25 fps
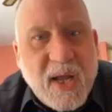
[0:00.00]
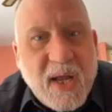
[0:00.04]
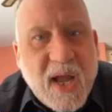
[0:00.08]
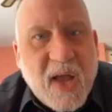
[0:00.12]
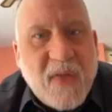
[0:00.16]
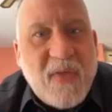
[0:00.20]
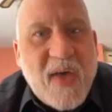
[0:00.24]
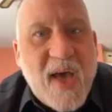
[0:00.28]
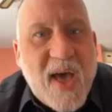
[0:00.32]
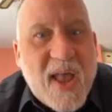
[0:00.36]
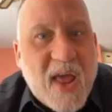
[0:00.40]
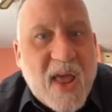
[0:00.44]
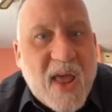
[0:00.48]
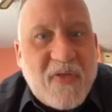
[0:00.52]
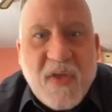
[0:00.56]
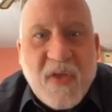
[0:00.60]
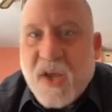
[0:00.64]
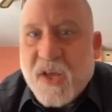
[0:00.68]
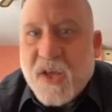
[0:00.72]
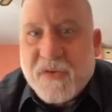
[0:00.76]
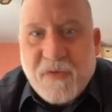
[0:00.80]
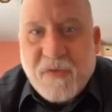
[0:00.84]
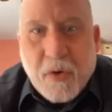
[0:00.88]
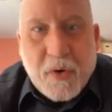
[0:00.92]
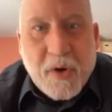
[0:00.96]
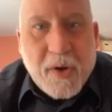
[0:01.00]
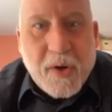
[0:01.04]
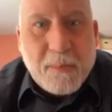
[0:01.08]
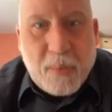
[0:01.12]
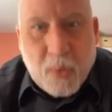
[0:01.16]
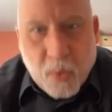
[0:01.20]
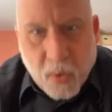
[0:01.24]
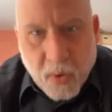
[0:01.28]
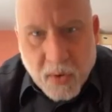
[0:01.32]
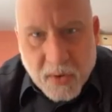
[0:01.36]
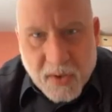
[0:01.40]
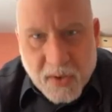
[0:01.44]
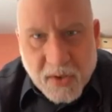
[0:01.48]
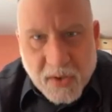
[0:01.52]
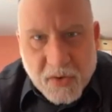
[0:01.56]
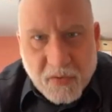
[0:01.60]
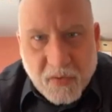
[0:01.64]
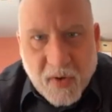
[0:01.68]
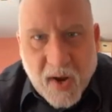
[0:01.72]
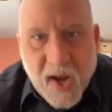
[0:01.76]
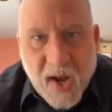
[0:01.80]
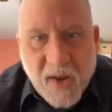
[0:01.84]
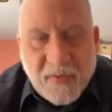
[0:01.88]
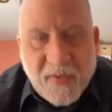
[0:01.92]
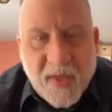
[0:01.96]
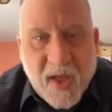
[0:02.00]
And that I think is very important, right?